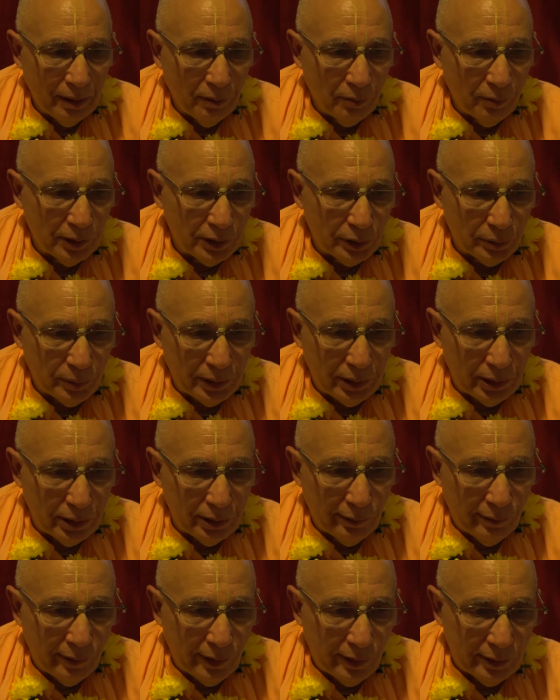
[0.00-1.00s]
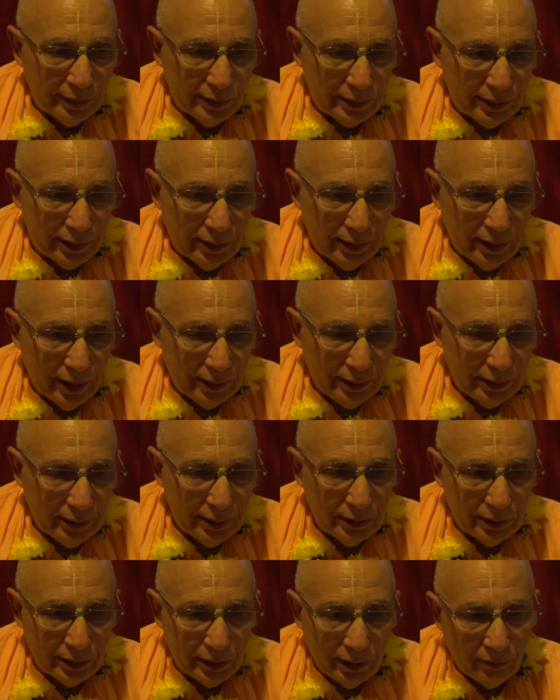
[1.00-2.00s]
was with the devotees in
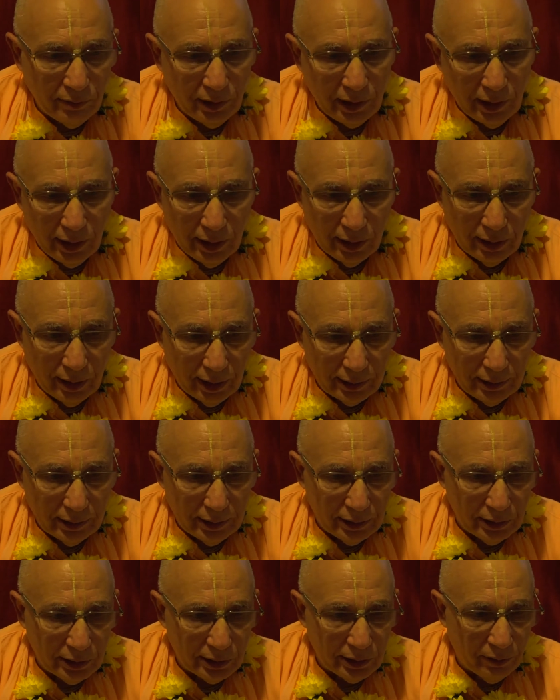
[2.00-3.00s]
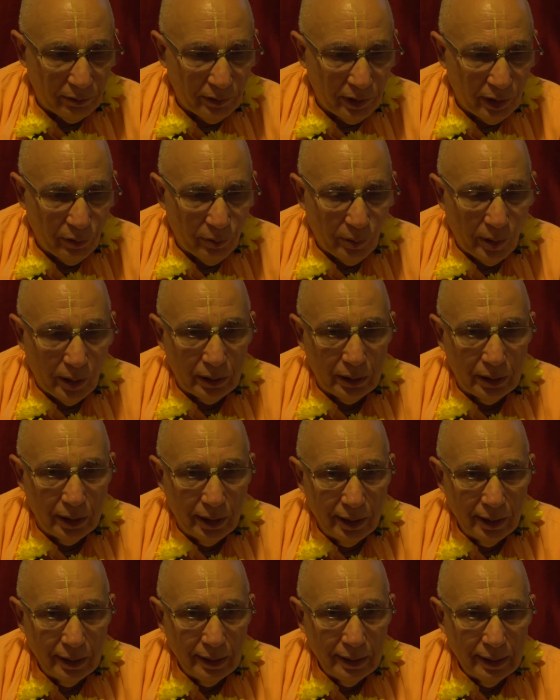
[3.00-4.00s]
1970. In 1971,
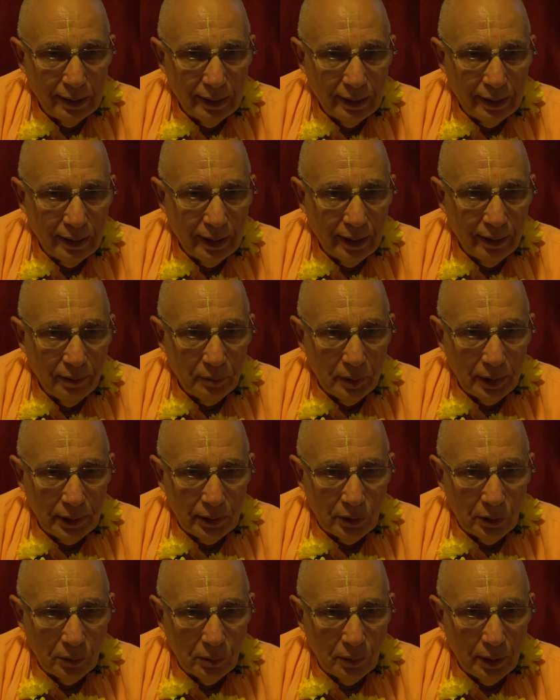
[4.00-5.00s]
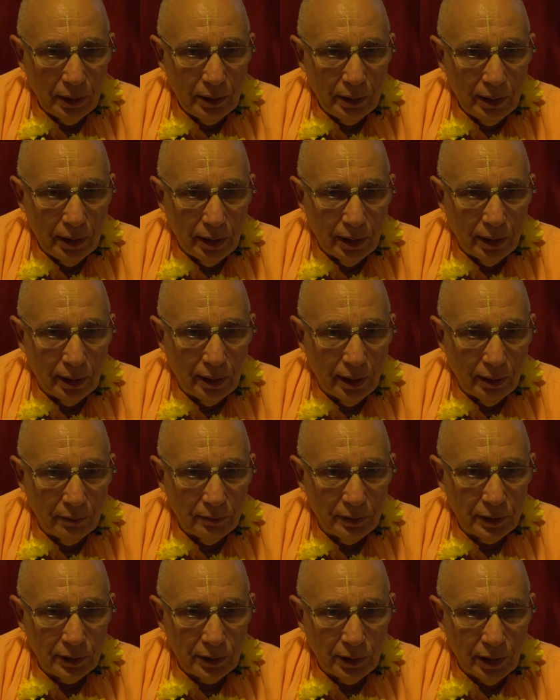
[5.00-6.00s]
I went to India, and I
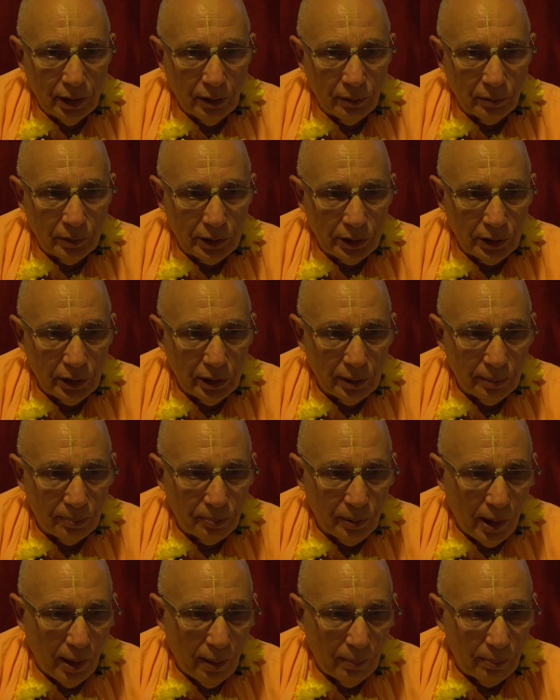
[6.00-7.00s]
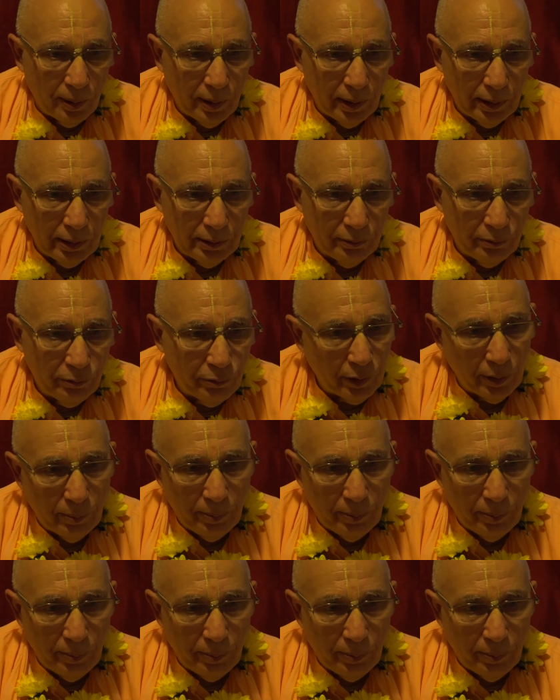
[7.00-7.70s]
was there with Srila Prabhupada, and for